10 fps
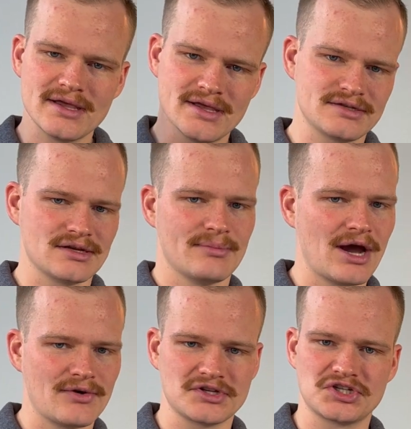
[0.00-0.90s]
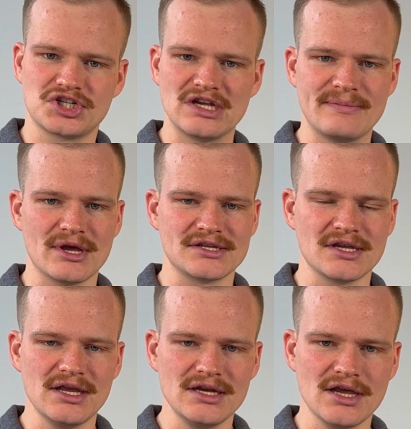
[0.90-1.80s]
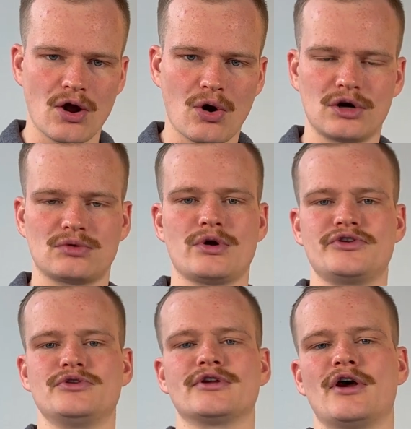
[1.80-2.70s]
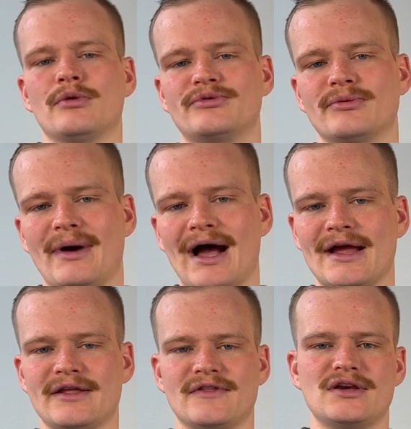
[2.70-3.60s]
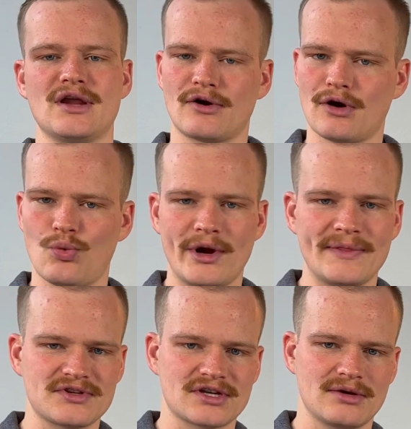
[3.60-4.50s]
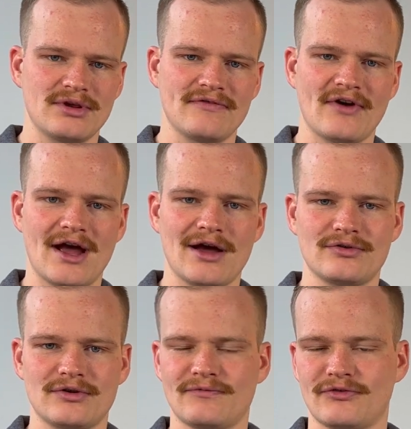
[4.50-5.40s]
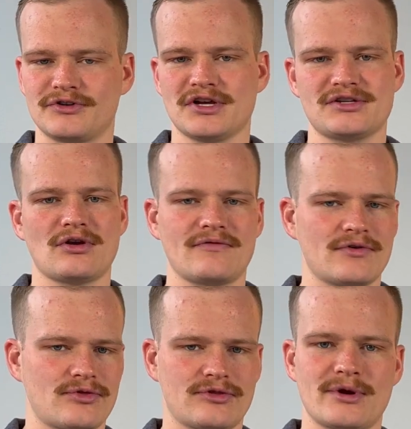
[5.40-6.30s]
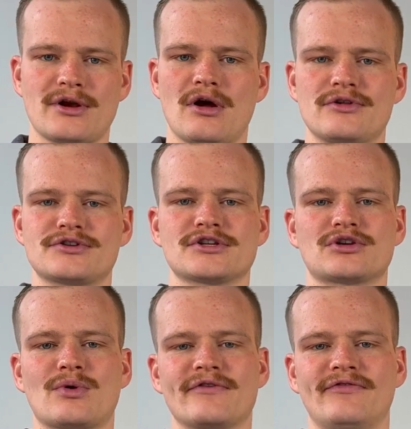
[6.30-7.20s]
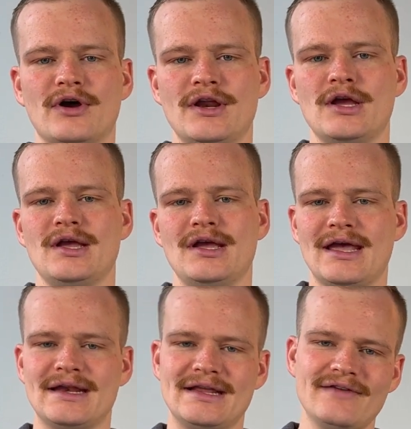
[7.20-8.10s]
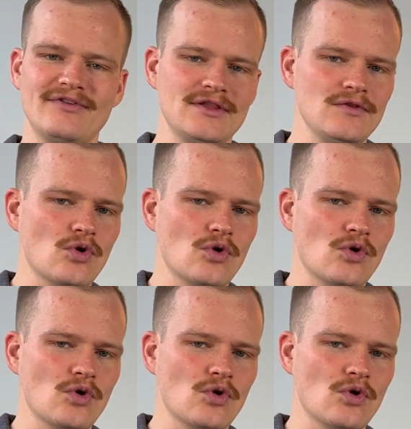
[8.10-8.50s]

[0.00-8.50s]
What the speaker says: is about as cheap as any hardwood you could hope to buy. The narrow widths can be found for just over $3 a square foot, and even the